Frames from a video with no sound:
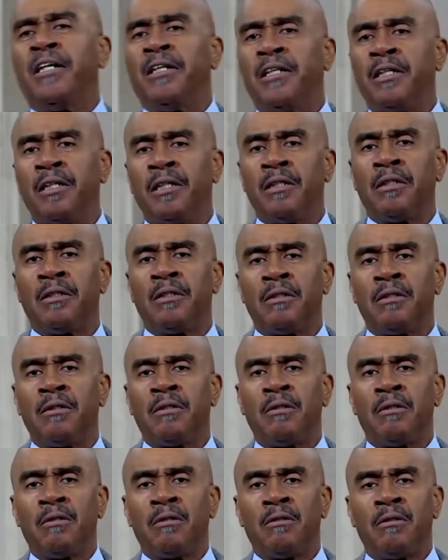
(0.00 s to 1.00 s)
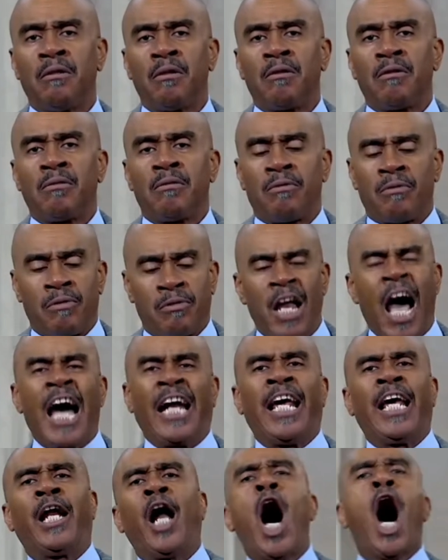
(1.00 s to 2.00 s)
Hallelujah.
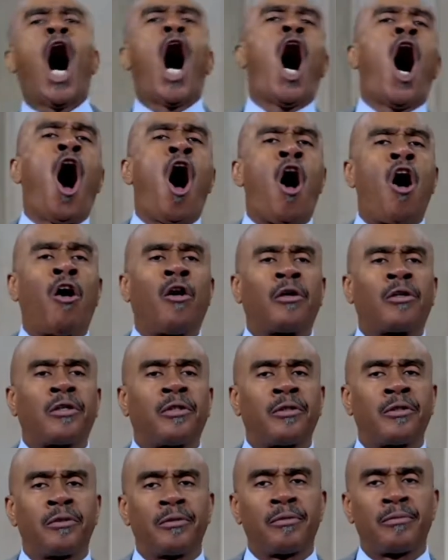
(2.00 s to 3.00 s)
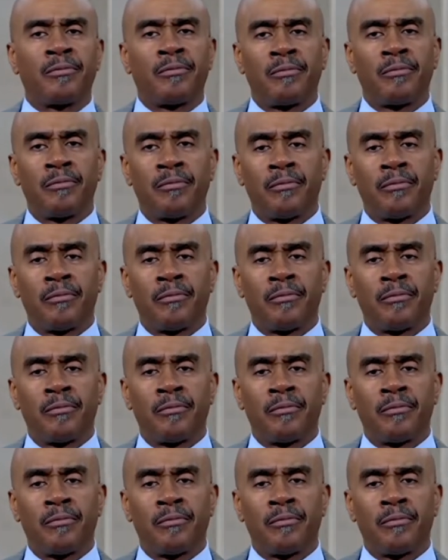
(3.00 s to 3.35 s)
Not at all.